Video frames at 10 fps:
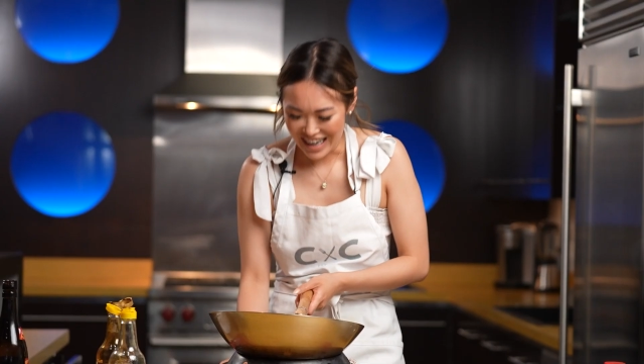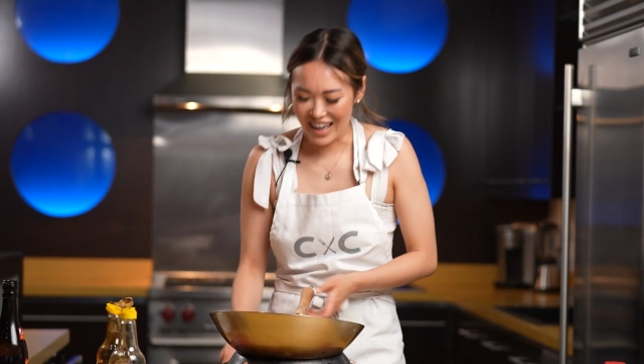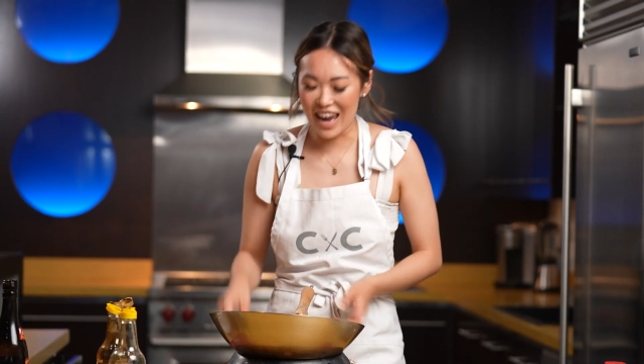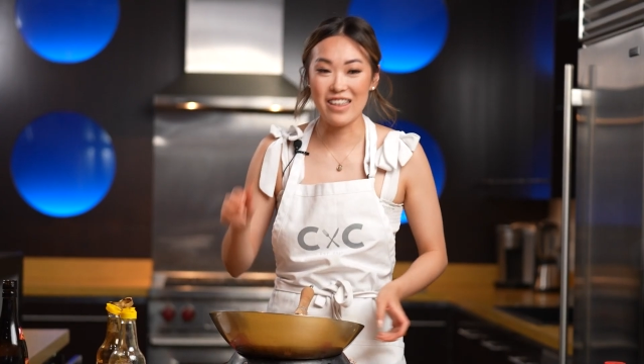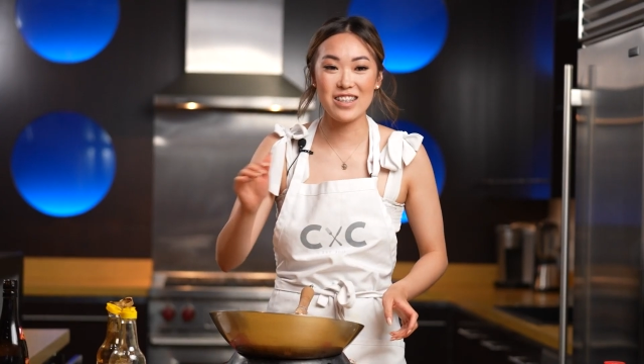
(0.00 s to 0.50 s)

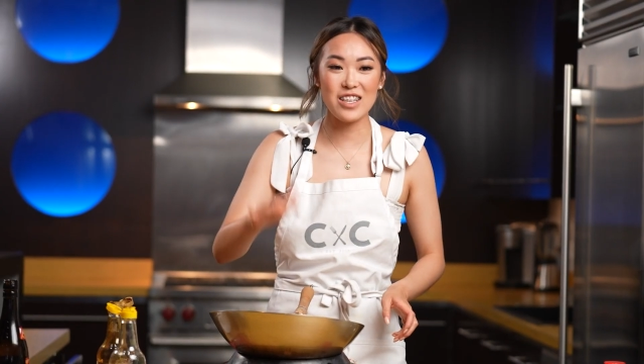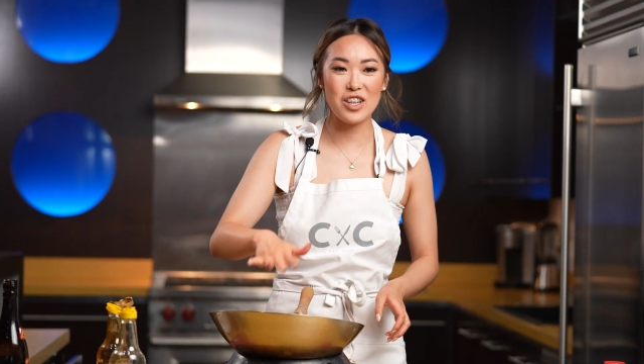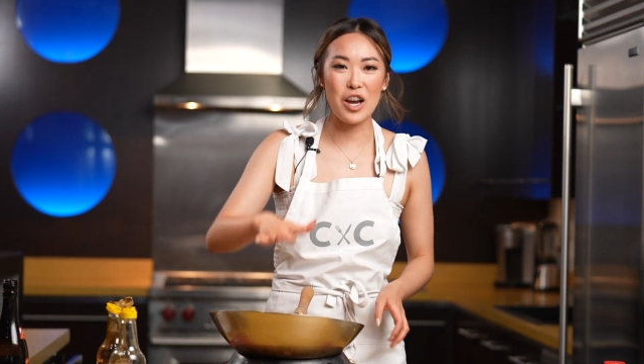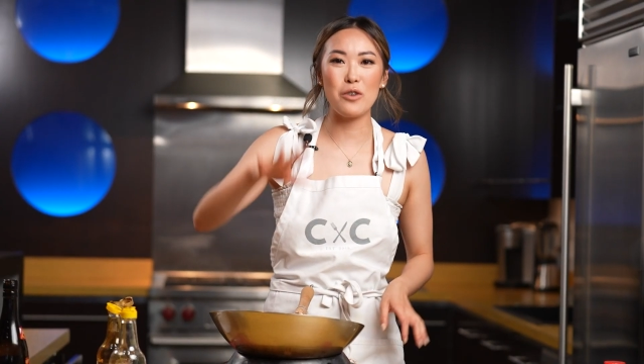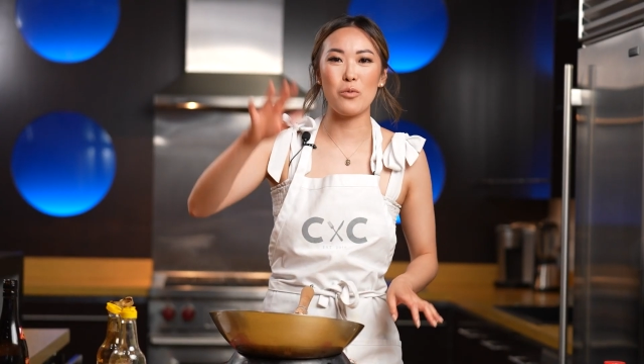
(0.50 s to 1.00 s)
Okay, this is
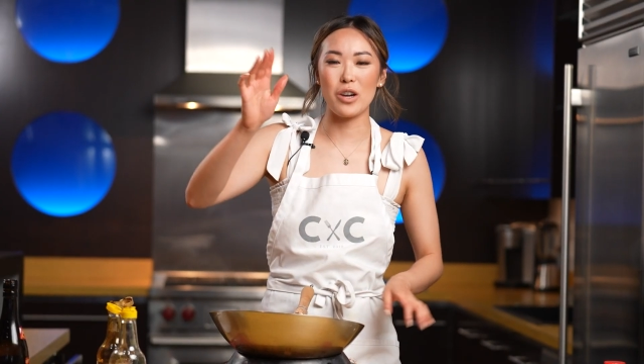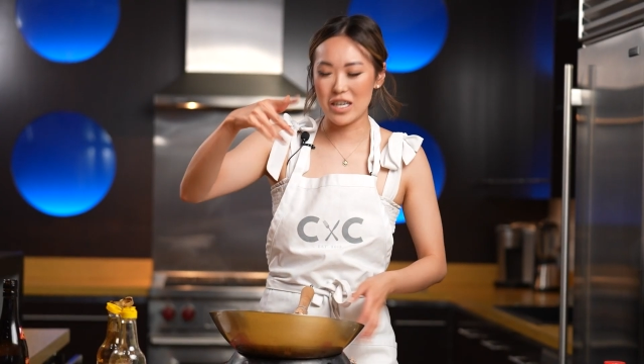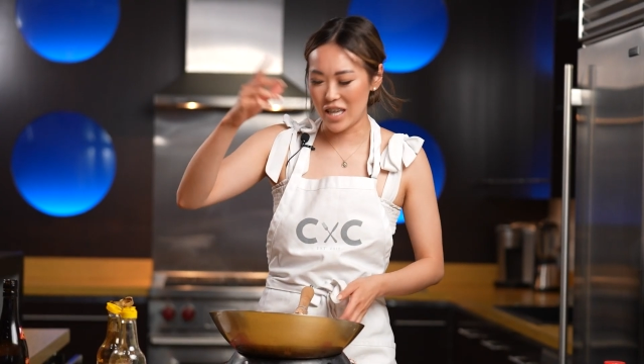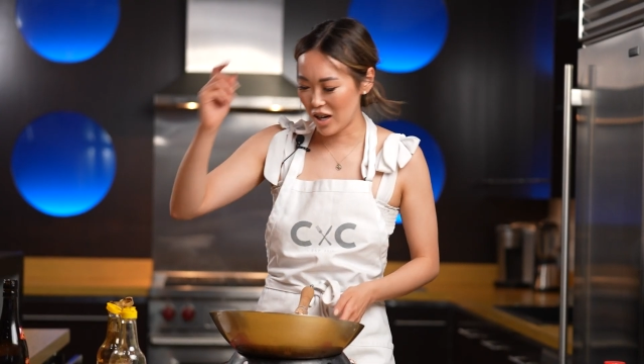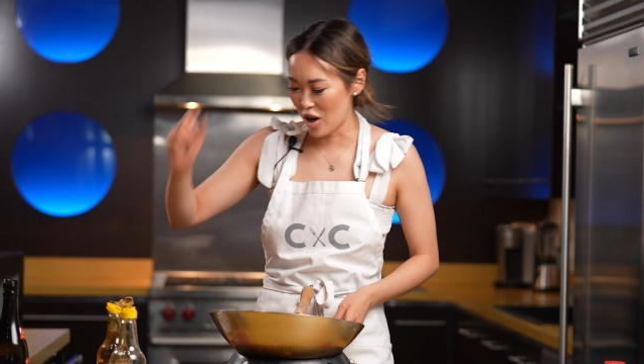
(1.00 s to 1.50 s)
good. We're gonna
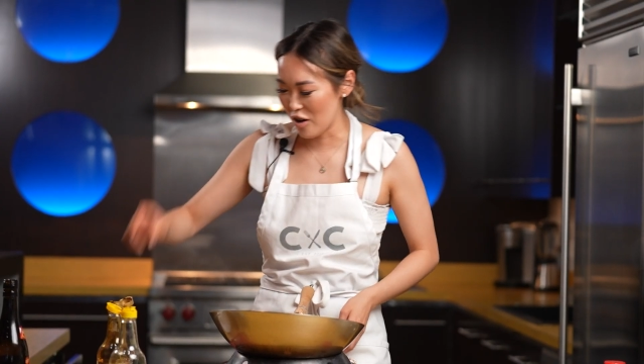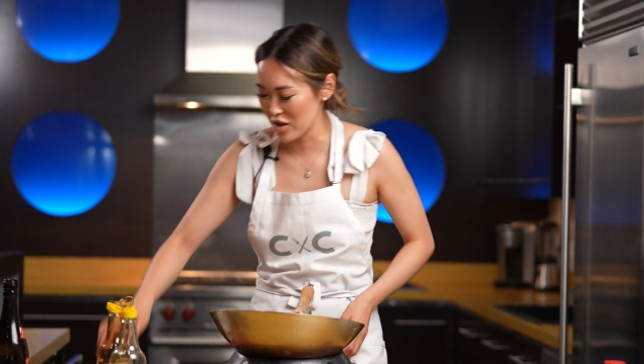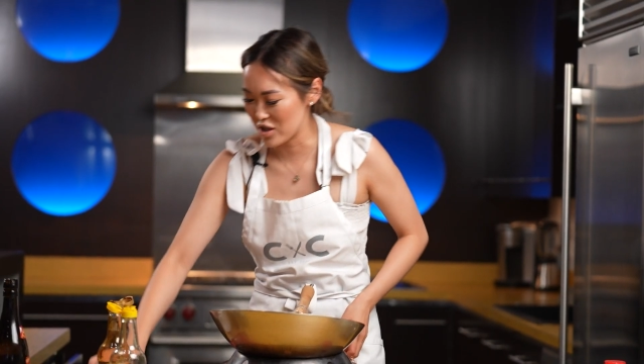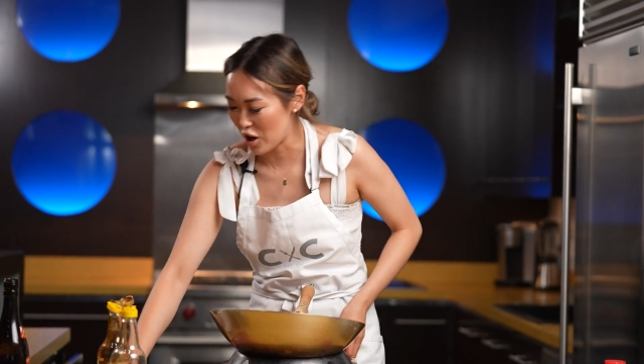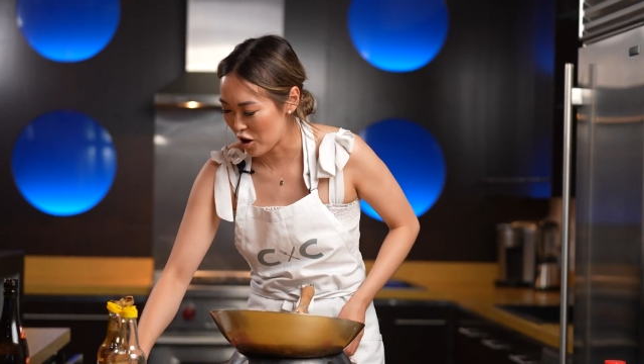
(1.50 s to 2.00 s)
take it off
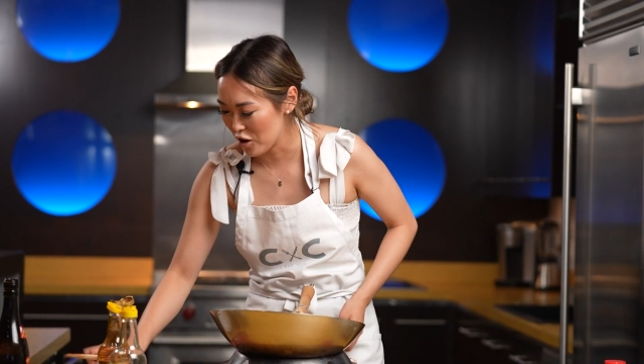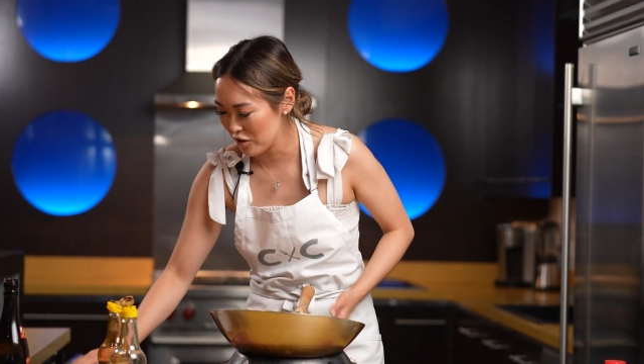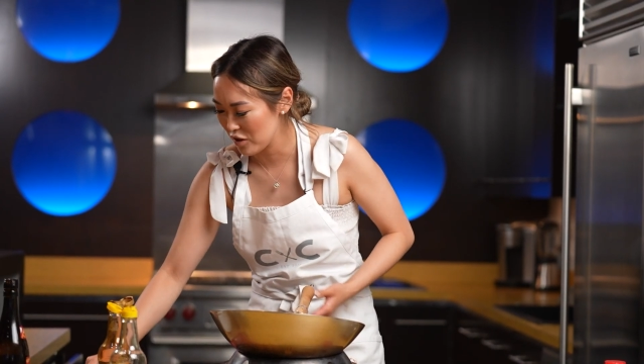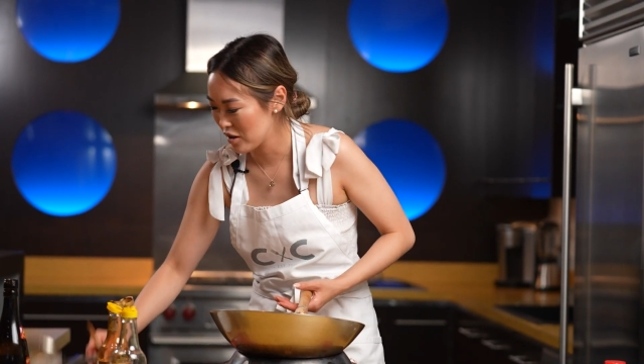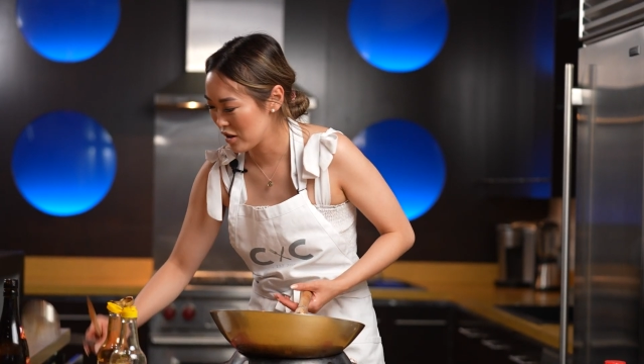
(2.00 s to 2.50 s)
the stove.